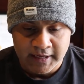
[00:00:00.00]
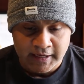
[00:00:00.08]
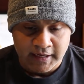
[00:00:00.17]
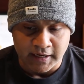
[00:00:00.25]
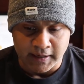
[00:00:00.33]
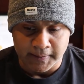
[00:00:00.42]

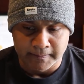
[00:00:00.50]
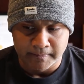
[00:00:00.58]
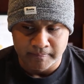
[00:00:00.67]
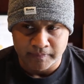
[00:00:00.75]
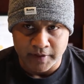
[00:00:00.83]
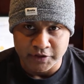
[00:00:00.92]

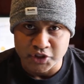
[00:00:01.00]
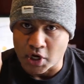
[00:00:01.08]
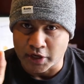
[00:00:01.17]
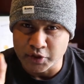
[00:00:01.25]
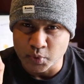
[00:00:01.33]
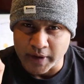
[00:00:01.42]

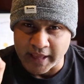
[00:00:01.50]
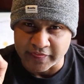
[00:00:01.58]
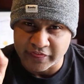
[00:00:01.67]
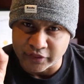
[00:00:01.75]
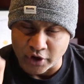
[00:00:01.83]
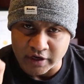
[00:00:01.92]
Are you a
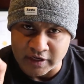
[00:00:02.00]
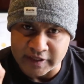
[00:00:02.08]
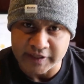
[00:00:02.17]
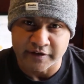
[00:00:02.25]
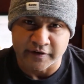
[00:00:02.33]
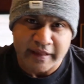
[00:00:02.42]
thought
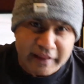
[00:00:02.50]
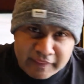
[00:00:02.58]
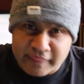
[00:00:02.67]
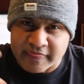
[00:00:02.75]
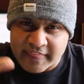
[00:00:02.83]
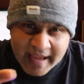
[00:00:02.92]
leader
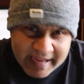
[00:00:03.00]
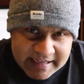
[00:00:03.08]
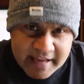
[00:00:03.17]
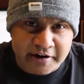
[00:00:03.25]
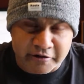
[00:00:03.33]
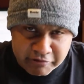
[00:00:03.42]
in
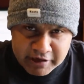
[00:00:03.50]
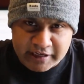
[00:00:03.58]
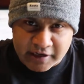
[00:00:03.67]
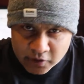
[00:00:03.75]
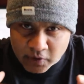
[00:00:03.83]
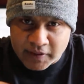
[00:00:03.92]
that
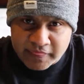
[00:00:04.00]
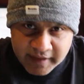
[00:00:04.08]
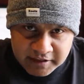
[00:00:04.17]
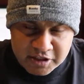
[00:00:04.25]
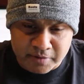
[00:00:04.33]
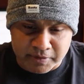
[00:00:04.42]
arena or in
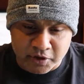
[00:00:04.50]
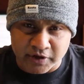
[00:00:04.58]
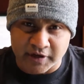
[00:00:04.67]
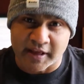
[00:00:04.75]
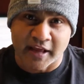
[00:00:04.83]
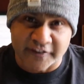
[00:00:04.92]
that
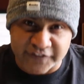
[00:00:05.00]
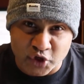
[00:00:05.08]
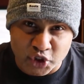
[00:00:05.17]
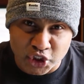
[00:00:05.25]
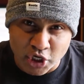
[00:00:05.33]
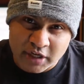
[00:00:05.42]
community? And if
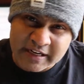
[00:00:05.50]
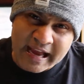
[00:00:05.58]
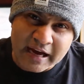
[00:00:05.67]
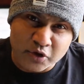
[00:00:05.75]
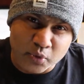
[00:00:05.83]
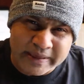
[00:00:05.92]
you're not,
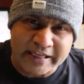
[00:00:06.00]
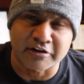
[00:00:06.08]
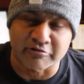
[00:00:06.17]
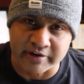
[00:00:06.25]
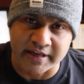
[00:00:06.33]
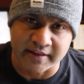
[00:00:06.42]
how do we
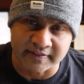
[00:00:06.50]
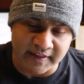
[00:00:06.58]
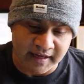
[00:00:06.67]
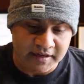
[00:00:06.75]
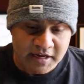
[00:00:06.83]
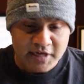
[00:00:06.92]
create
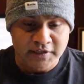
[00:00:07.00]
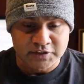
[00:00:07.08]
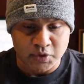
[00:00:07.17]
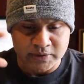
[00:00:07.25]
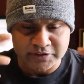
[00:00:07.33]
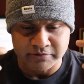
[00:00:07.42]
that?
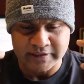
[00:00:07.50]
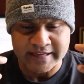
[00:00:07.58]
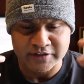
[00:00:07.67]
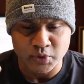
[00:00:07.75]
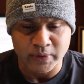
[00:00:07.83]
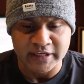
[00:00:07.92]
So it's
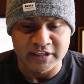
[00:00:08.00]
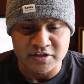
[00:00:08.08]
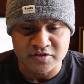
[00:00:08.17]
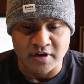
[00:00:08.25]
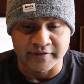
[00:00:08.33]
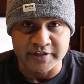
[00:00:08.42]
really doing a
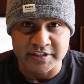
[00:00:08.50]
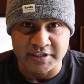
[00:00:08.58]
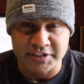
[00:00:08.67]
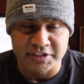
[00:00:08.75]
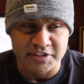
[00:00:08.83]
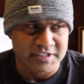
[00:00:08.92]
discovery
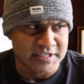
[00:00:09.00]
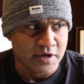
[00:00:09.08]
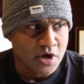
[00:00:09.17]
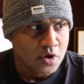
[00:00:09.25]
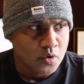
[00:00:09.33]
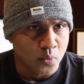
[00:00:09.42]
session to
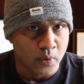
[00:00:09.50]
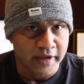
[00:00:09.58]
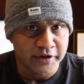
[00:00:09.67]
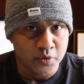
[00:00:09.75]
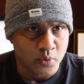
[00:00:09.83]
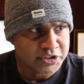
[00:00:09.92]
see
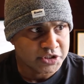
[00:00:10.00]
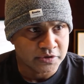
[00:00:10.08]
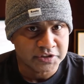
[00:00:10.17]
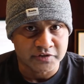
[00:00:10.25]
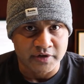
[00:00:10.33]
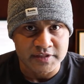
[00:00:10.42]
what
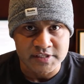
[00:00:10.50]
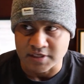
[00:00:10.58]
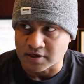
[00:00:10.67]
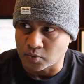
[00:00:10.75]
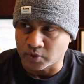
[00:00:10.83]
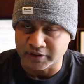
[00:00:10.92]
your strengths
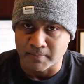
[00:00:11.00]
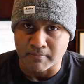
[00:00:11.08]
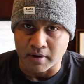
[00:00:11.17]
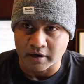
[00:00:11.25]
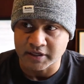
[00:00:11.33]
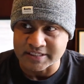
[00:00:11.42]
are, what the
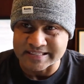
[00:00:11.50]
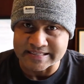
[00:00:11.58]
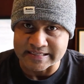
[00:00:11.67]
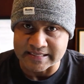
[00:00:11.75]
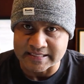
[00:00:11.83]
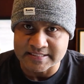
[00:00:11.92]
market
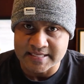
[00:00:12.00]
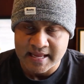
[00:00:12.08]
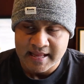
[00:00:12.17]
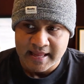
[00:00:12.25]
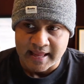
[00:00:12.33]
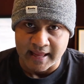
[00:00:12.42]
needs,
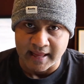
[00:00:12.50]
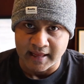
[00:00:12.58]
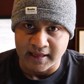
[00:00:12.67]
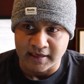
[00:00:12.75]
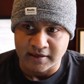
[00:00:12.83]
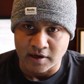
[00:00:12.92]

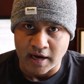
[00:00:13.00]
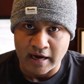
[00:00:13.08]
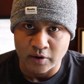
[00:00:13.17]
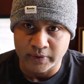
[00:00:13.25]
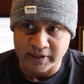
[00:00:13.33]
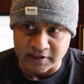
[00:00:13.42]
and
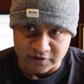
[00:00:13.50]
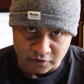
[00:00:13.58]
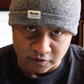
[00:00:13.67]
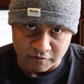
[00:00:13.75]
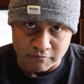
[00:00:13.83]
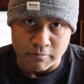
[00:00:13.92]
how we can
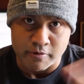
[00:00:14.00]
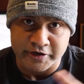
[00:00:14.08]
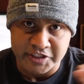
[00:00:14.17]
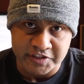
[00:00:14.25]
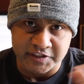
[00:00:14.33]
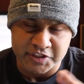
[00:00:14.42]
sort of
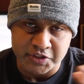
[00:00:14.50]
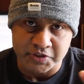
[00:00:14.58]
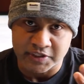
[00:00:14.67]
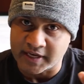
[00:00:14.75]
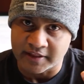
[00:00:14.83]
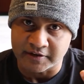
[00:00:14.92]
bridge the two
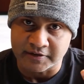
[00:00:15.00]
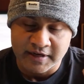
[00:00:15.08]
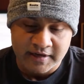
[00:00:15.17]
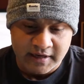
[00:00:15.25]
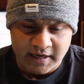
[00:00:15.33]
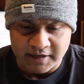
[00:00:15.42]
together.
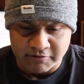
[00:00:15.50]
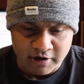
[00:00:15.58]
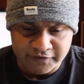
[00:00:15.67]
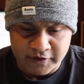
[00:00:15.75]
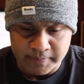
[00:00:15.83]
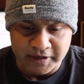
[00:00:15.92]

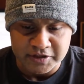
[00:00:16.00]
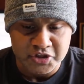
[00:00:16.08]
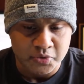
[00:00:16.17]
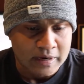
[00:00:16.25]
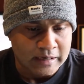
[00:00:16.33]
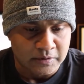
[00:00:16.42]
Roughly about a
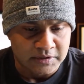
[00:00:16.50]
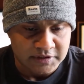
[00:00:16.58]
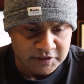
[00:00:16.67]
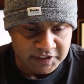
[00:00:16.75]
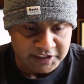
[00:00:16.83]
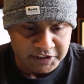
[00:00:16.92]
2-hour
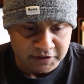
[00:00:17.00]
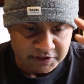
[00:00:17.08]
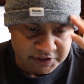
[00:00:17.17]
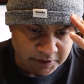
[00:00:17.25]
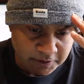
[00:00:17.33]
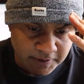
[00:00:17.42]
session or
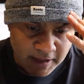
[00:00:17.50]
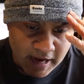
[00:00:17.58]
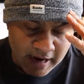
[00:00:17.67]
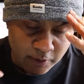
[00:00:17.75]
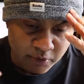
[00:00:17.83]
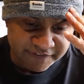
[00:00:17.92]
so.
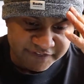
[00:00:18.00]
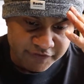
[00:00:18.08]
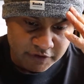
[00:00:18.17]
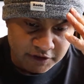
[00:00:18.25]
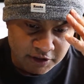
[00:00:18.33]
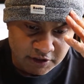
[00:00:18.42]
I would
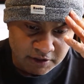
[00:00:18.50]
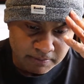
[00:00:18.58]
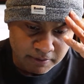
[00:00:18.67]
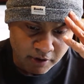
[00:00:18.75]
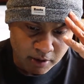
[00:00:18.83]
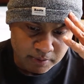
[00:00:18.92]
further
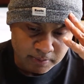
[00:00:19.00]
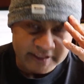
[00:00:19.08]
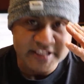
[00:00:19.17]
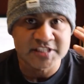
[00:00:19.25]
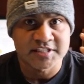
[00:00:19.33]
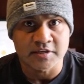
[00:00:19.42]
probably
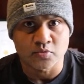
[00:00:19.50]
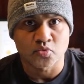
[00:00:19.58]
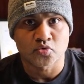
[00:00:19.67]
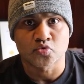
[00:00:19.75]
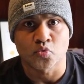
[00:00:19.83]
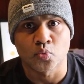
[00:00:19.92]
sit
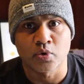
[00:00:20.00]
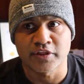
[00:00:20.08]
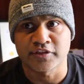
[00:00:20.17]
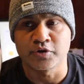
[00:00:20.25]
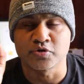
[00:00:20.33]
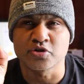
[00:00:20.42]

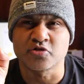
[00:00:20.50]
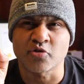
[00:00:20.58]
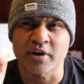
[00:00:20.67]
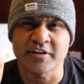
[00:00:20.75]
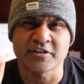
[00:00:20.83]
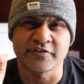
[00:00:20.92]
with you to
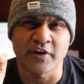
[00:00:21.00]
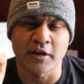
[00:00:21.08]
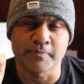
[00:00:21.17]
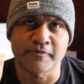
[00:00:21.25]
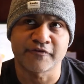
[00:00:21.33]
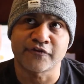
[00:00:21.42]
try to
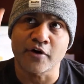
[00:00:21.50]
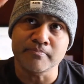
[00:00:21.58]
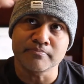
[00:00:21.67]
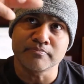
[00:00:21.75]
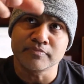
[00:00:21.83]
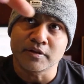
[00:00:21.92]
develop
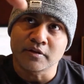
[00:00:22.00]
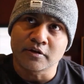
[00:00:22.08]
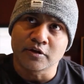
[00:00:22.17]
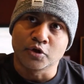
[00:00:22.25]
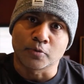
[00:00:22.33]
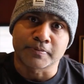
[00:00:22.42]
from
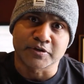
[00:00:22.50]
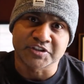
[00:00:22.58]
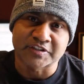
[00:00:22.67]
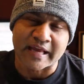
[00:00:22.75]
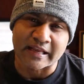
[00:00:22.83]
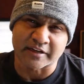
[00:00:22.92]
your
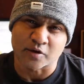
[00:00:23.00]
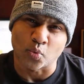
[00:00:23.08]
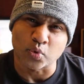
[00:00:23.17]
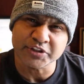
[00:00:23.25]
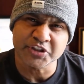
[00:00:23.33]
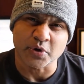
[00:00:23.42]
personality
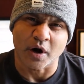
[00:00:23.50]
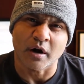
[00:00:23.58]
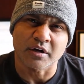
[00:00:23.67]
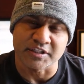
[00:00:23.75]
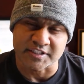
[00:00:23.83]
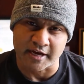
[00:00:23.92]
what your
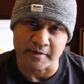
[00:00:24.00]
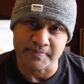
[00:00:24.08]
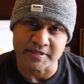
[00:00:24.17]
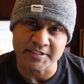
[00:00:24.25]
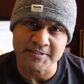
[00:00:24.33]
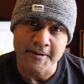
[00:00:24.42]
archetype
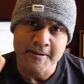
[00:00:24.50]
is.